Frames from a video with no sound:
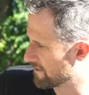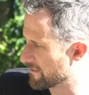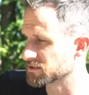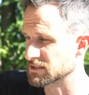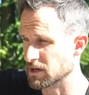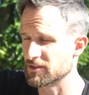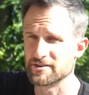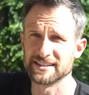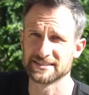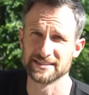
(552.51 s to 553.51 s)
then there's some other
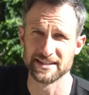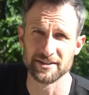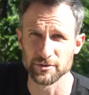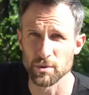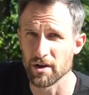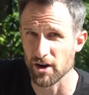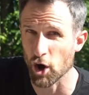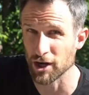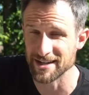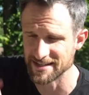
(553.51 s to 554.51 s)
discs in here as well that
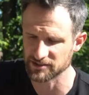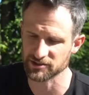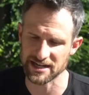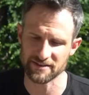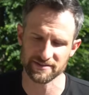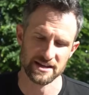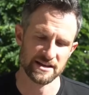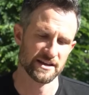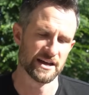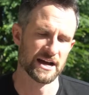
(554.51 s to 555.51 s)
aren't Discraft
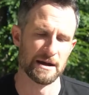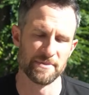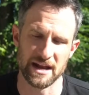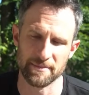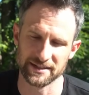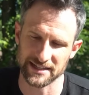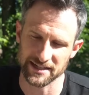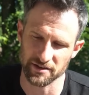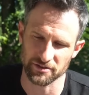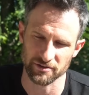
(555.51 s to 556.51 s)
that I'm
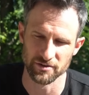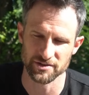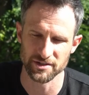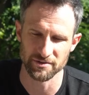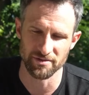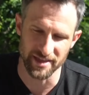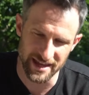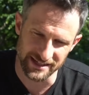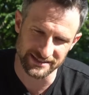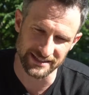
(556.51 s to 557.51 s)
excited to throw too.
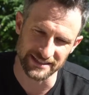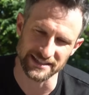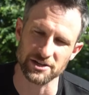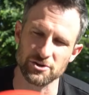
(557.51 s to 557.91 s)
This is a